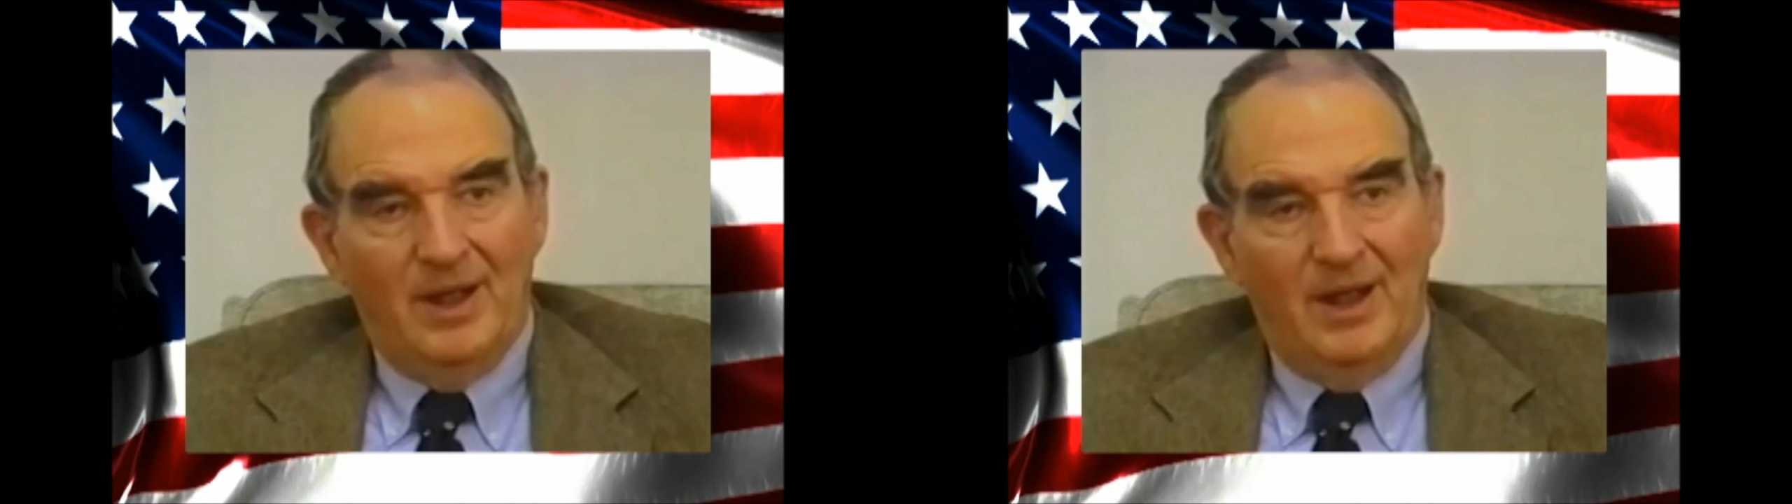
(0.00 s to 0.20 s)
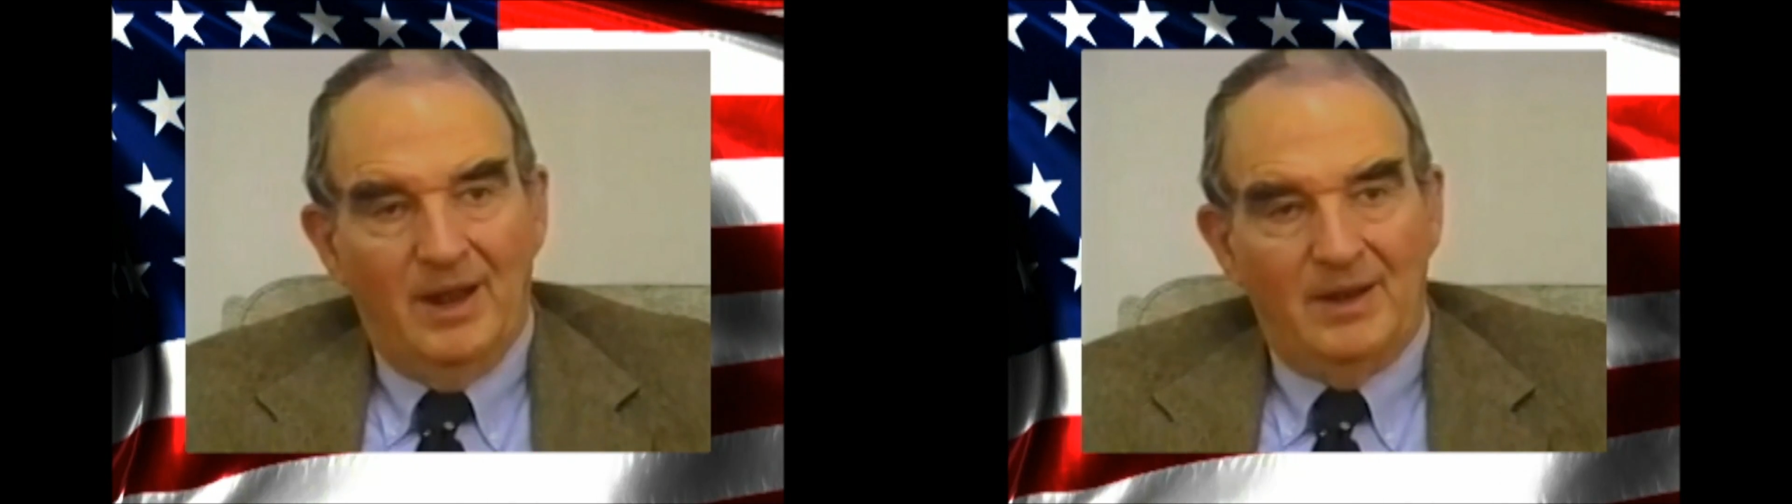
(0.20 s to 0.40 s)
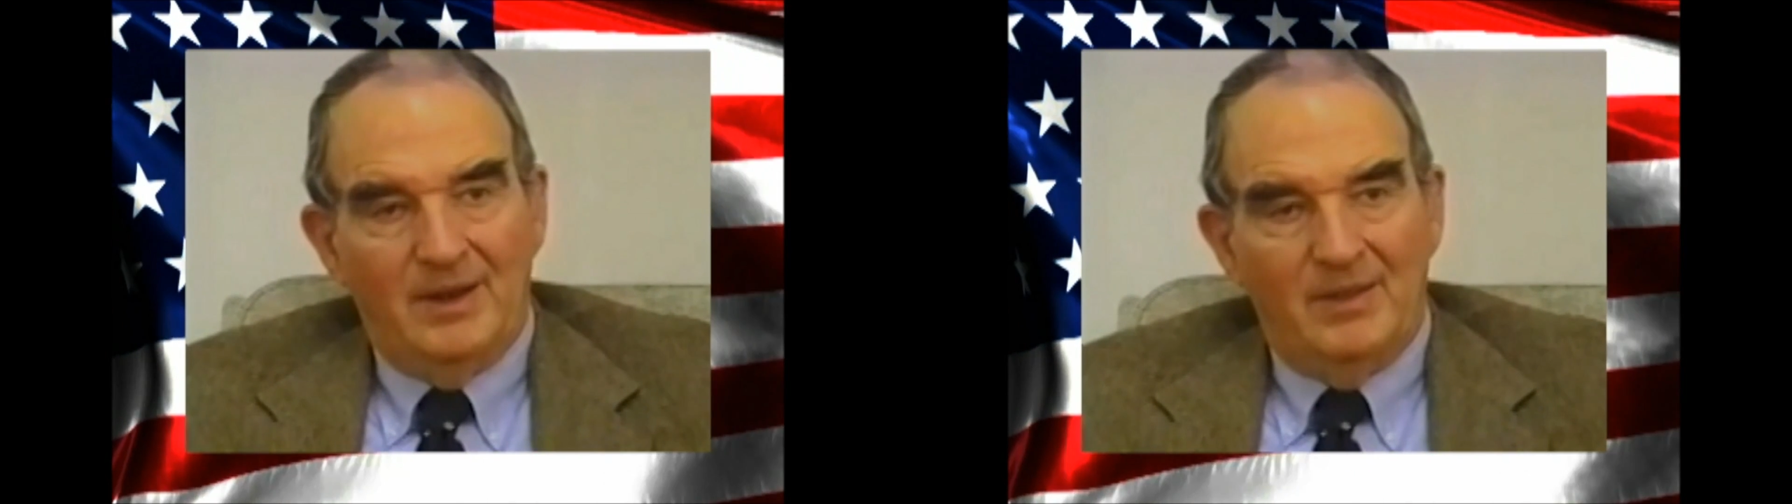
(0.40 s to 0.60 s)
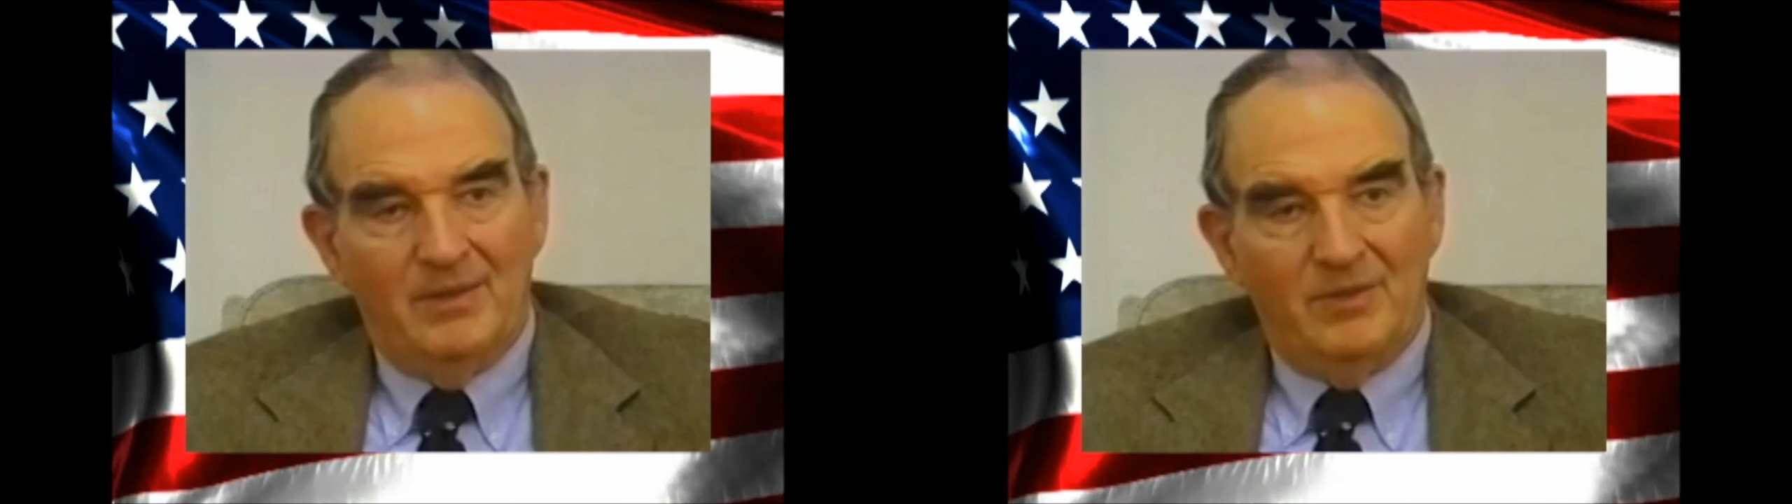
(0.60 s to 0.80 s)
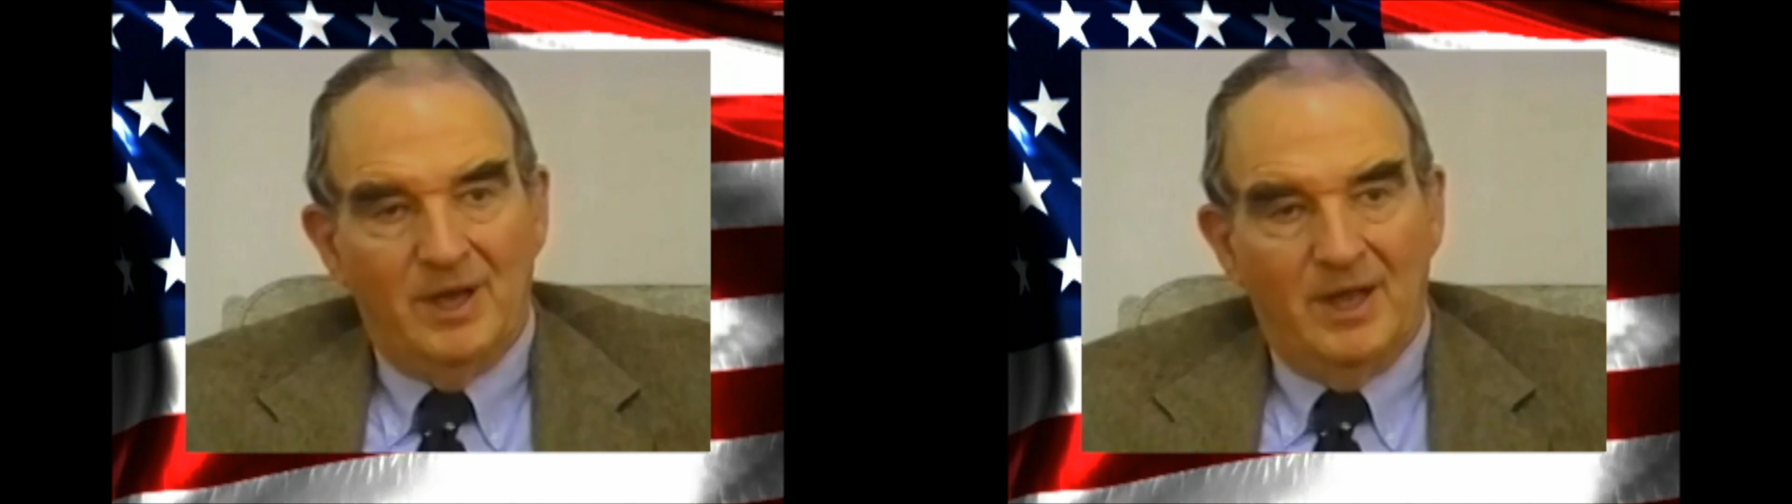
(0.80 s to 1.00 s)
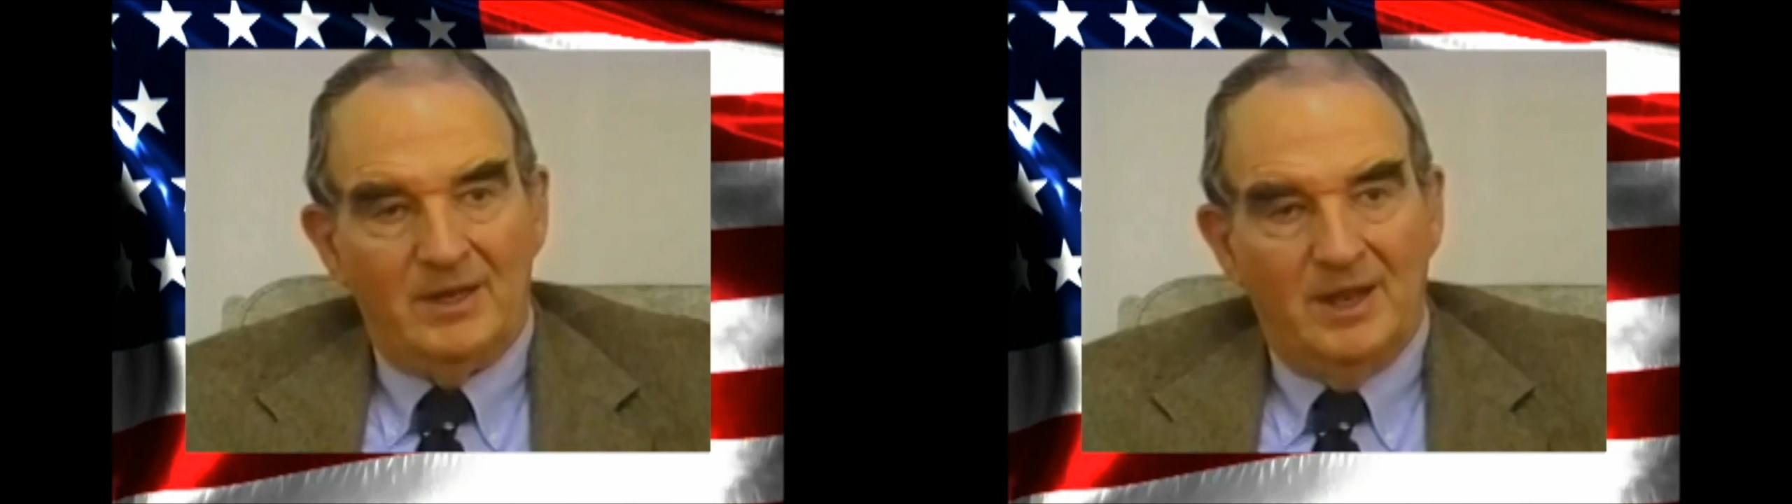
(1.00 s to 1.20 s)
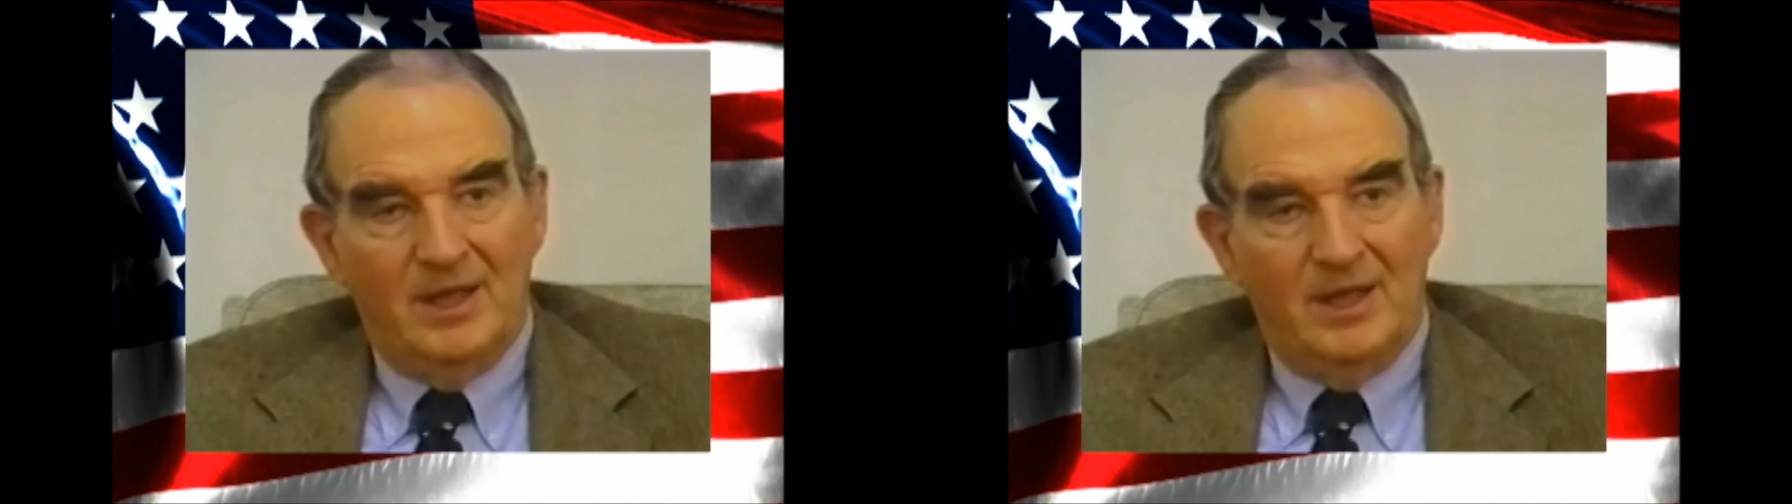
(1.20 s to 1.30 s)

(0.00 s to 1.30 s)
and the United